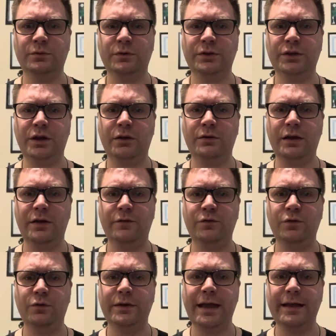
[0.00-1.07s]
You know, if
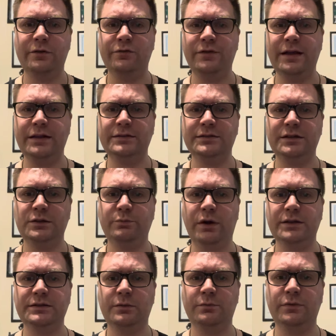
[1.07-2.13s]
you're getting offended by
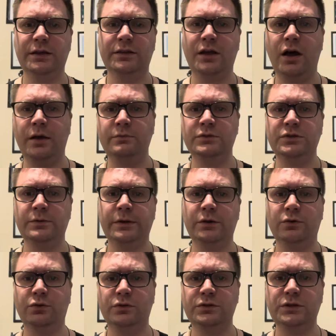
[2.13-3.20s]
something that I'm doing
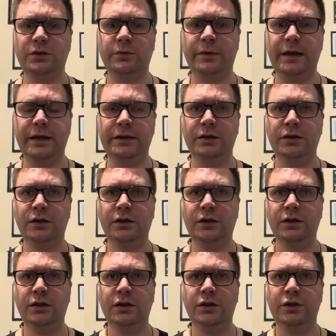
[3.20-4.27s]
or not doing,
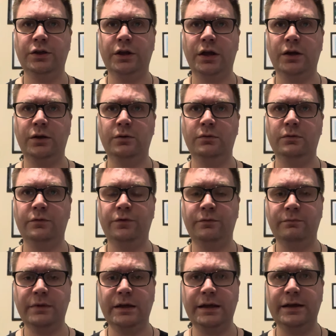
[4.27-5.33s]
you know, for
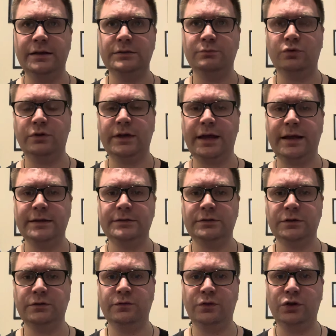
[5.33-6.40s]
me, it's more a case
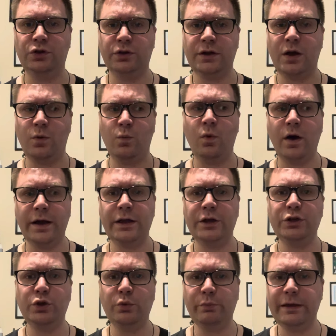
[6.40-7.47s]
of look at why are
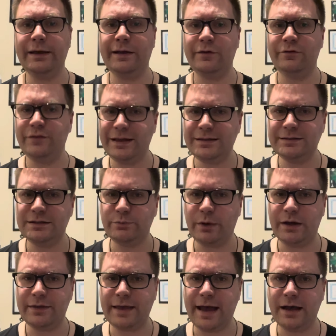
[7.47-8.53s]
you being offended
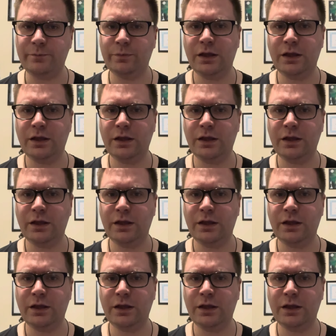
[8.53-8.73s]
by that?